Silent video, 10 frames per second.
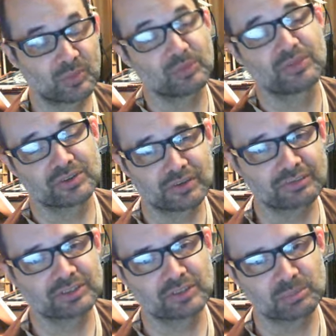There are
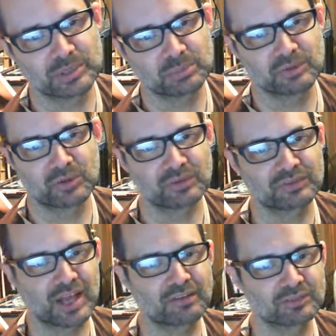definitely some people who don't
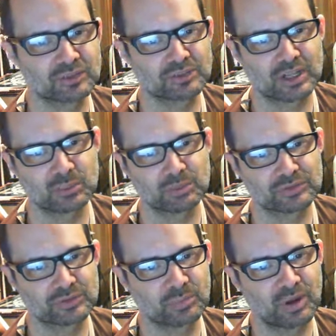even have
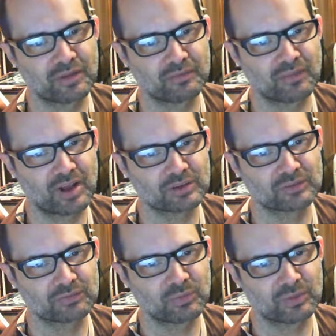turntables who buy
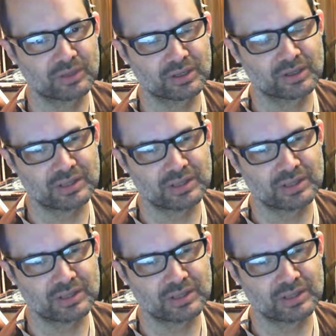vinyl for the uh,